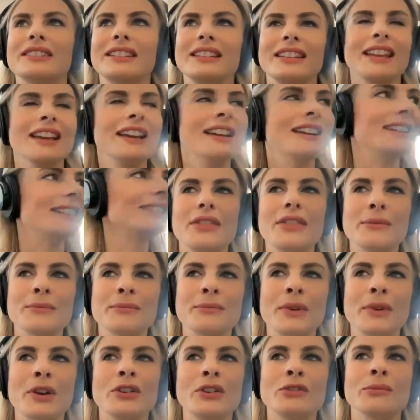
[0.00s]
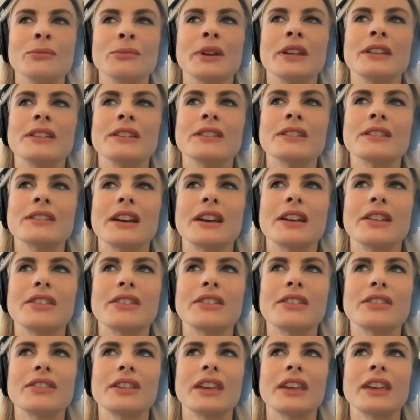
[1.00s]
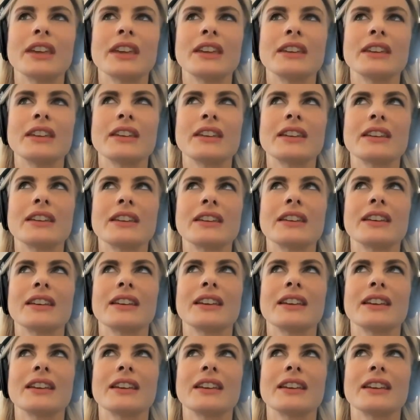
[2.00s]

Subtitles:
Yeah, at the moment, I think